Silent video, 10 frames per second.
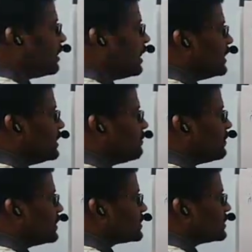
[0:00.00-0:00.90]
Na
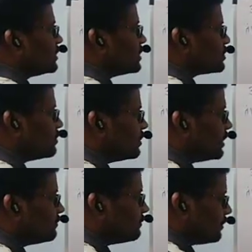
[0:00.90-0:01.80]
plus
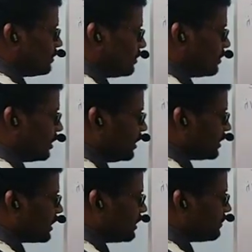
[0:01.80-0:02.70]
sodium, here
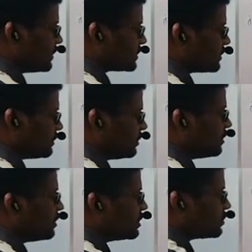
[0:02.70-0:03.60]
K plus.
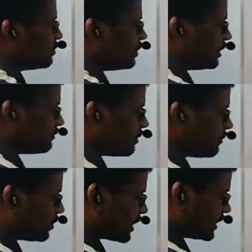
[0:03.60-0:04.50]
Sodium
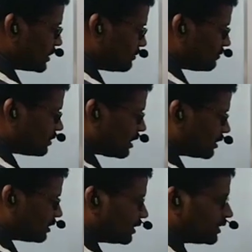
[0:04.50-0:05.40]
potassium
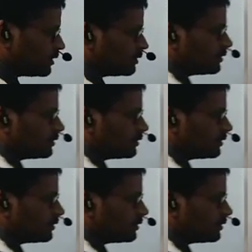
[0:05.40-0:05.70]
tartrate.